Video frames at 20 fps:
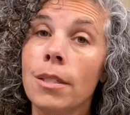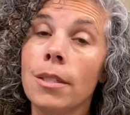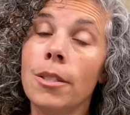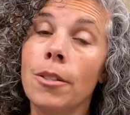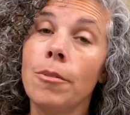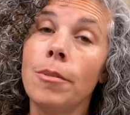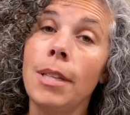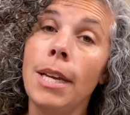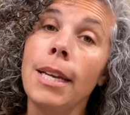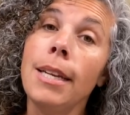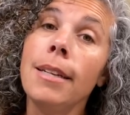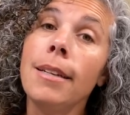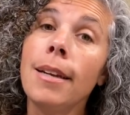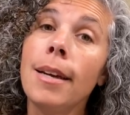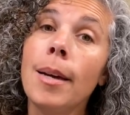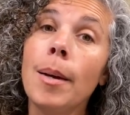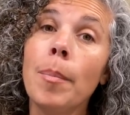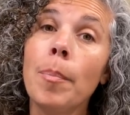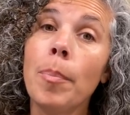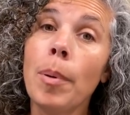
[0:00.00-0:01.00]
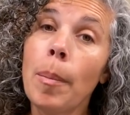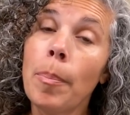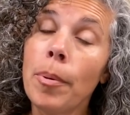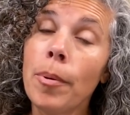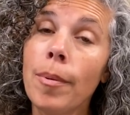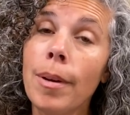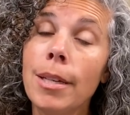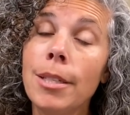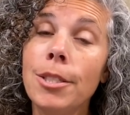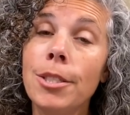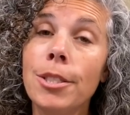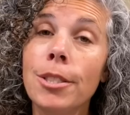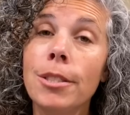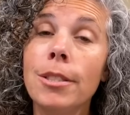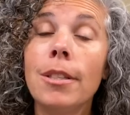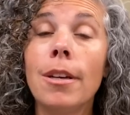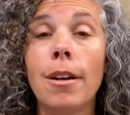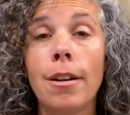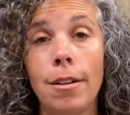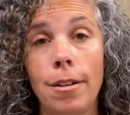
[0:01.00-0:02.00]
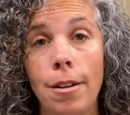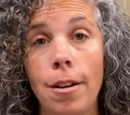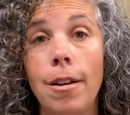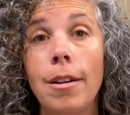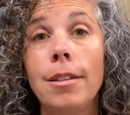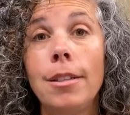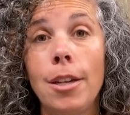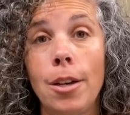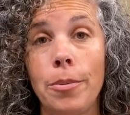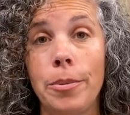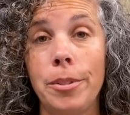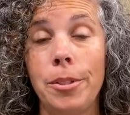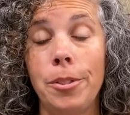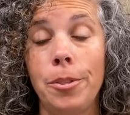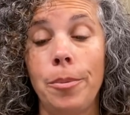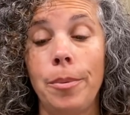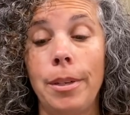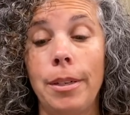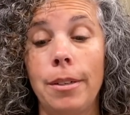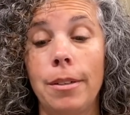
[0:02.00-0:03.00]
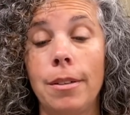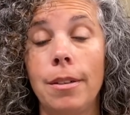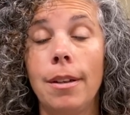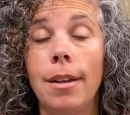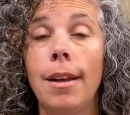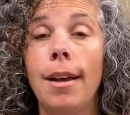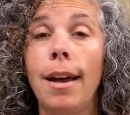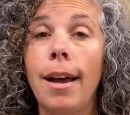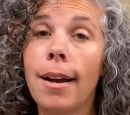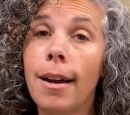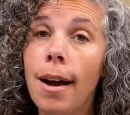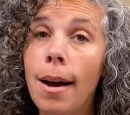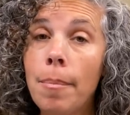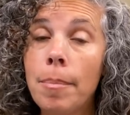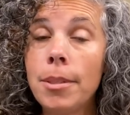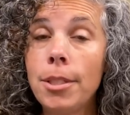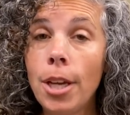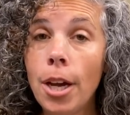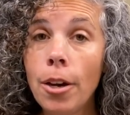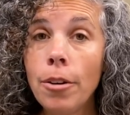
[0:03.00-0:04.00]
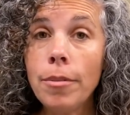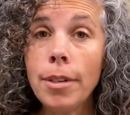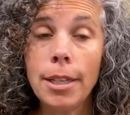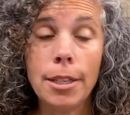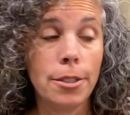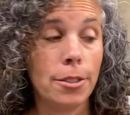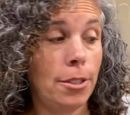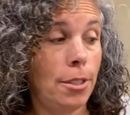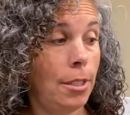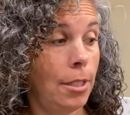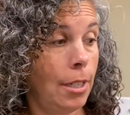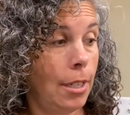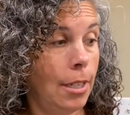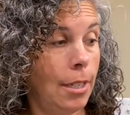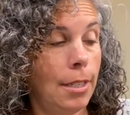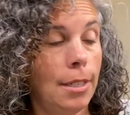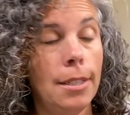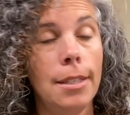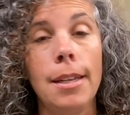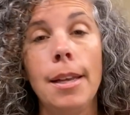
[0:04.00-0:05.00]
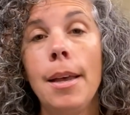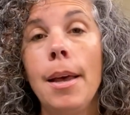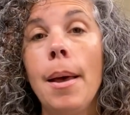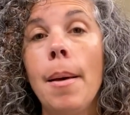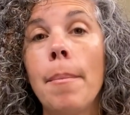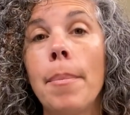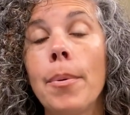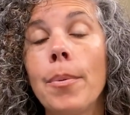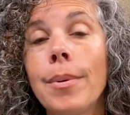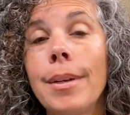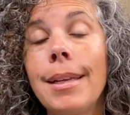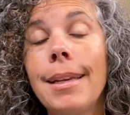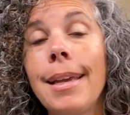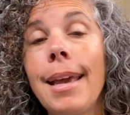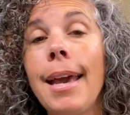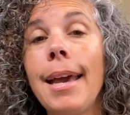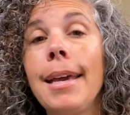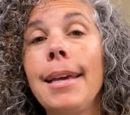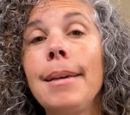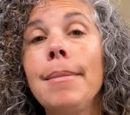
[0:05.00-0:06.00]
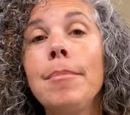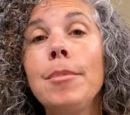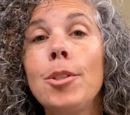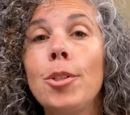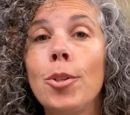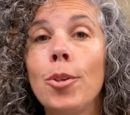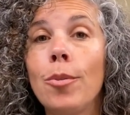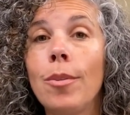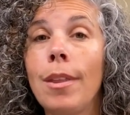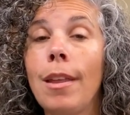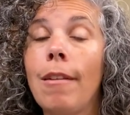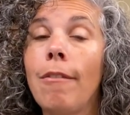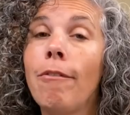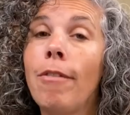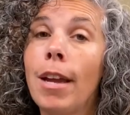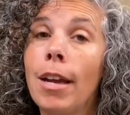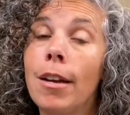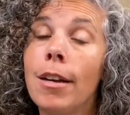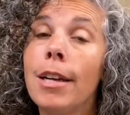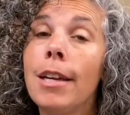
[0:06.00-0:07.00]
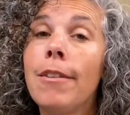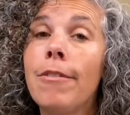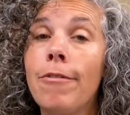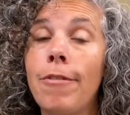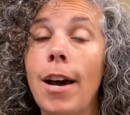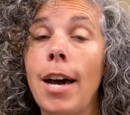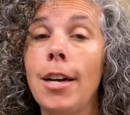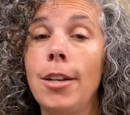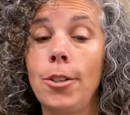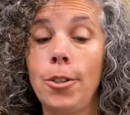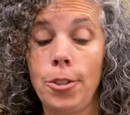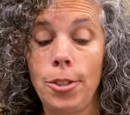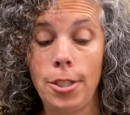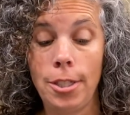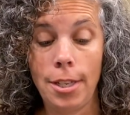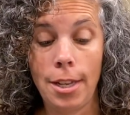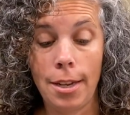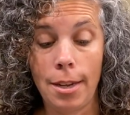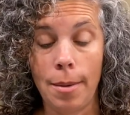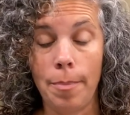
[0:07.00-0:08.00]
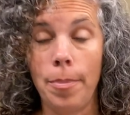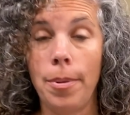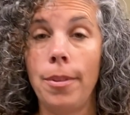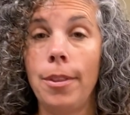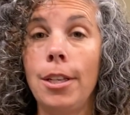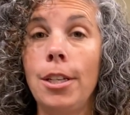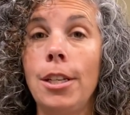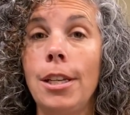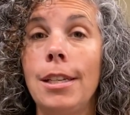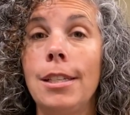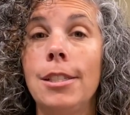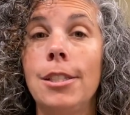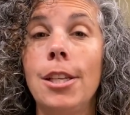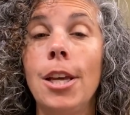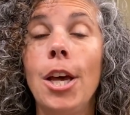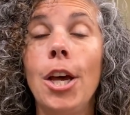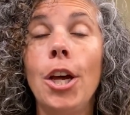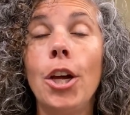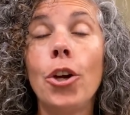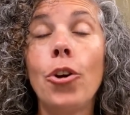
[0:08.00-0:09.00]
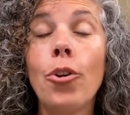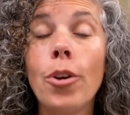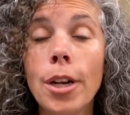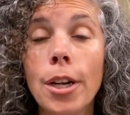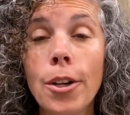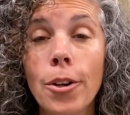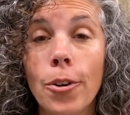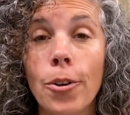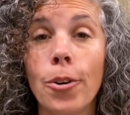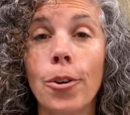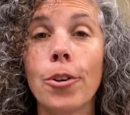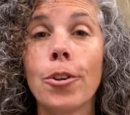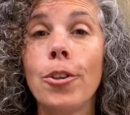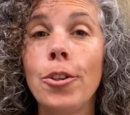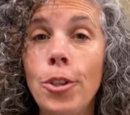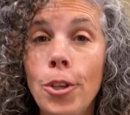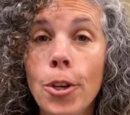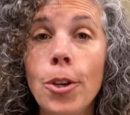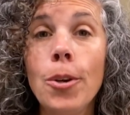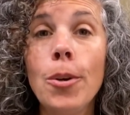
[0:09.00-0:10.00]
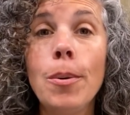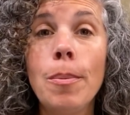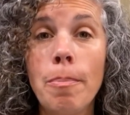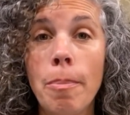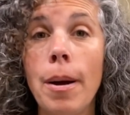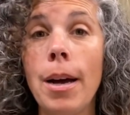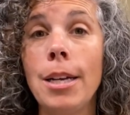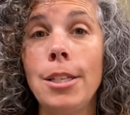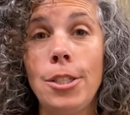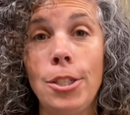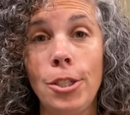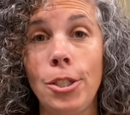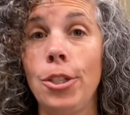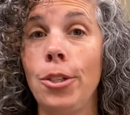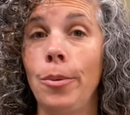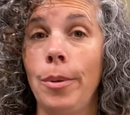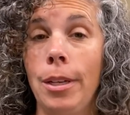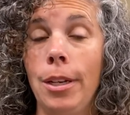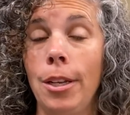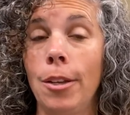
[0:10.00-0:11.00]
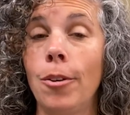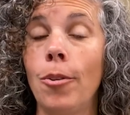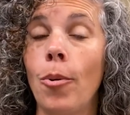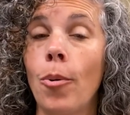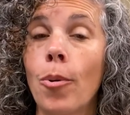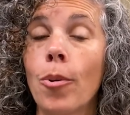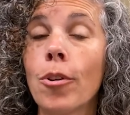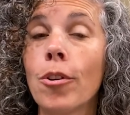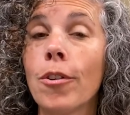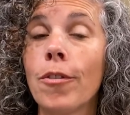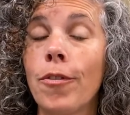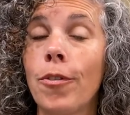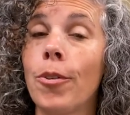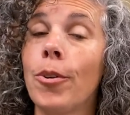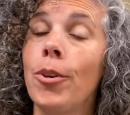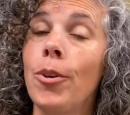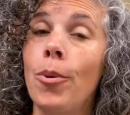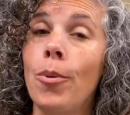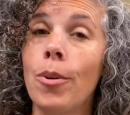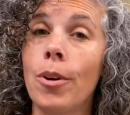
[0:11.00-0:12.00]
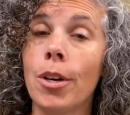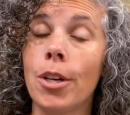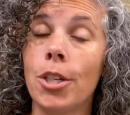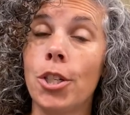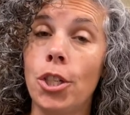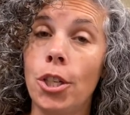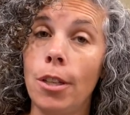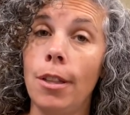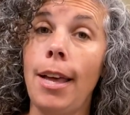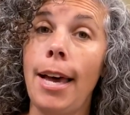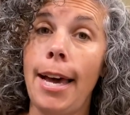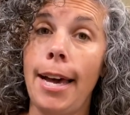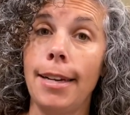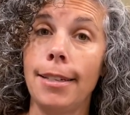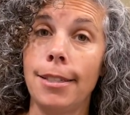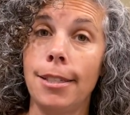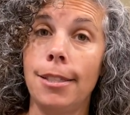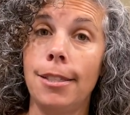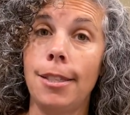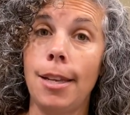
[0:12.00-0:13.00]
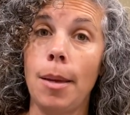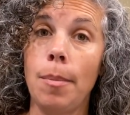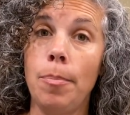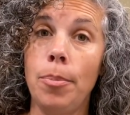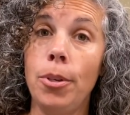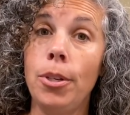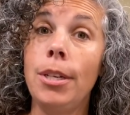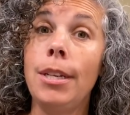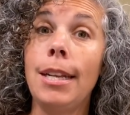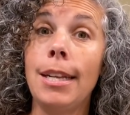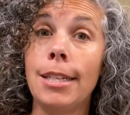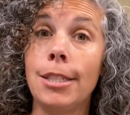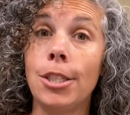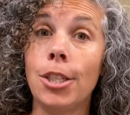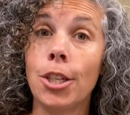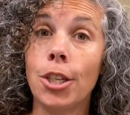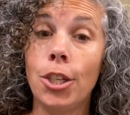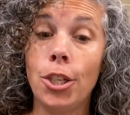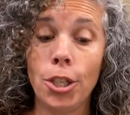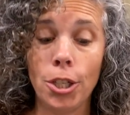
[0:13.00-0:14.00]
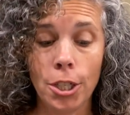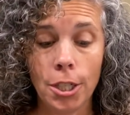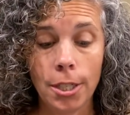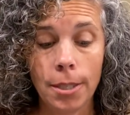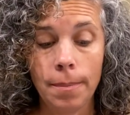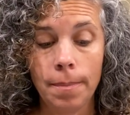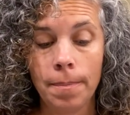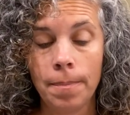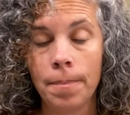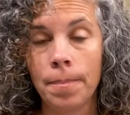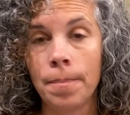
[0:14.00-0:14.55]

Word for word: So date night preparations are not going so well. I got my toenails done, but when it came to the very final step that is critical, you must do it in order for your shellac to stay put and to cure.